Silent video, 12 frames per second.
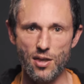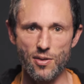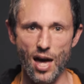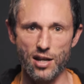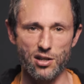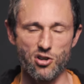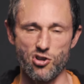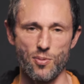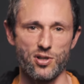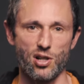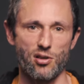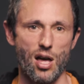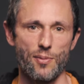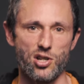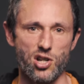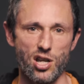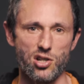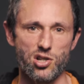that contribute to climate
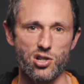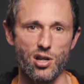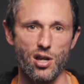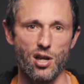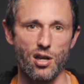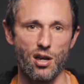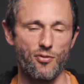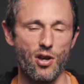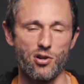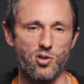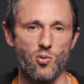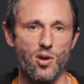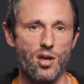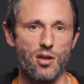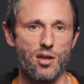change, if there is,